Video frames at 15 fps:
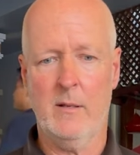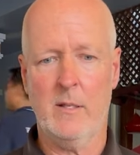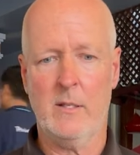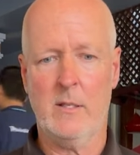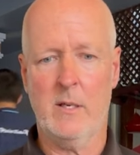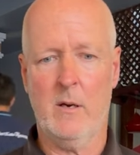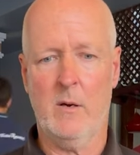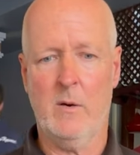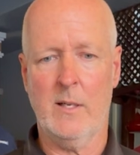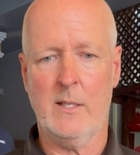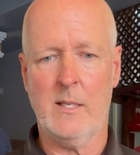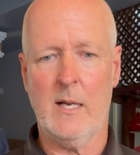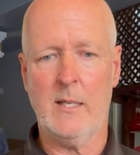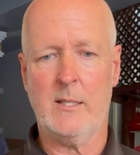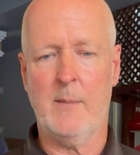so it's
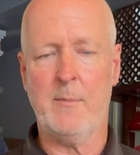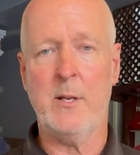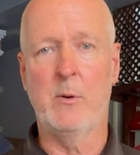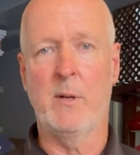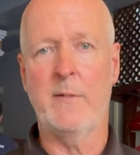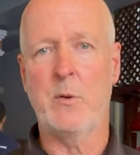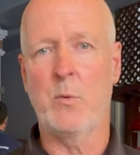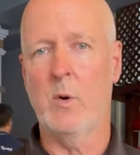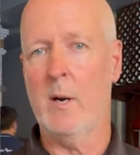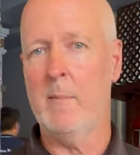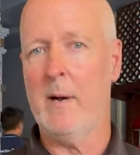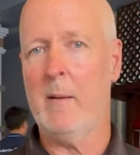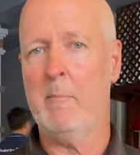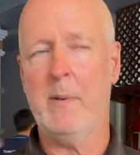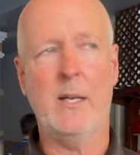not something you really have to worry
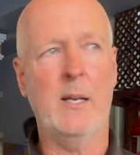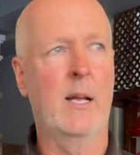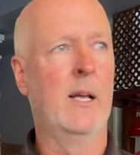about. But